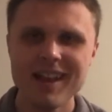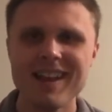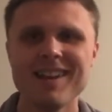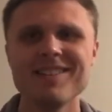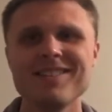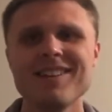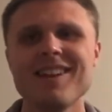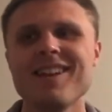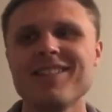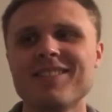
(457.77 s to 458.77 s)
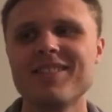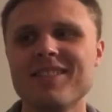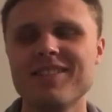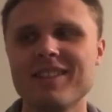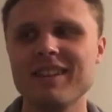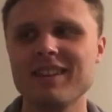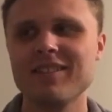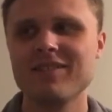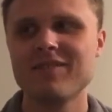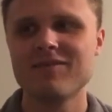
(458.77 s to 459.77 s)
in
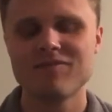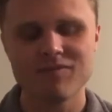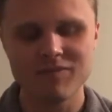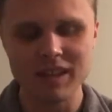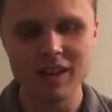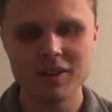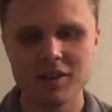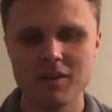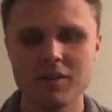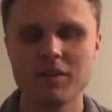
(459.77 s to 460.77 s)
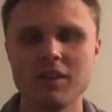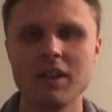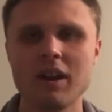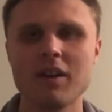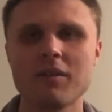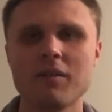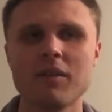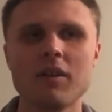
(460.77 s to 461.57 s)
the year there,